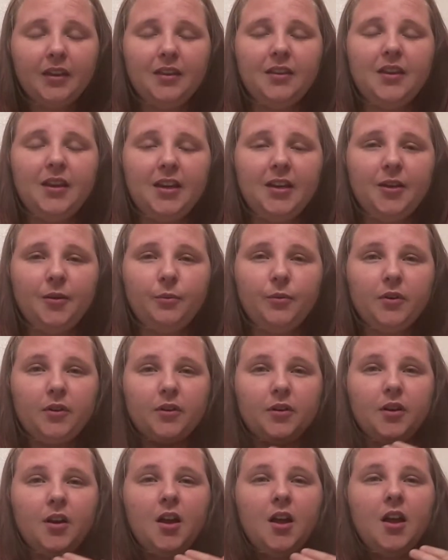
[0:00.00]
they
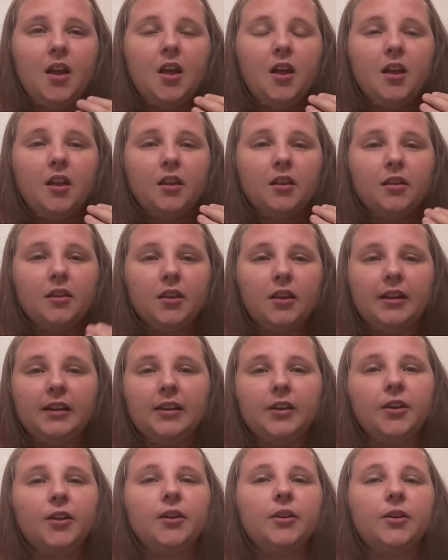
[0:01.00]
were
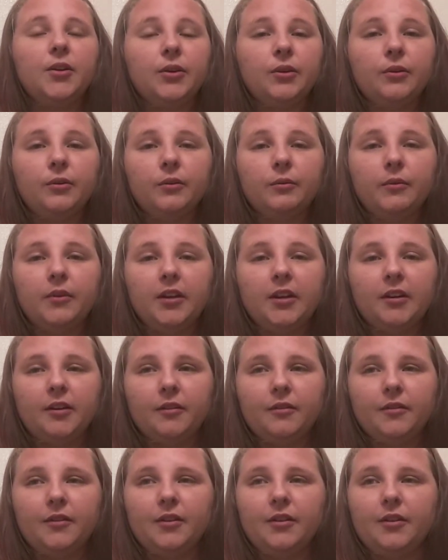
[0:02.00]
letting her coop.
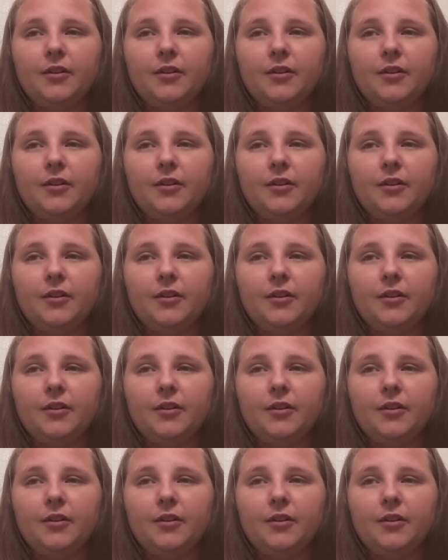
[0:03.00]
They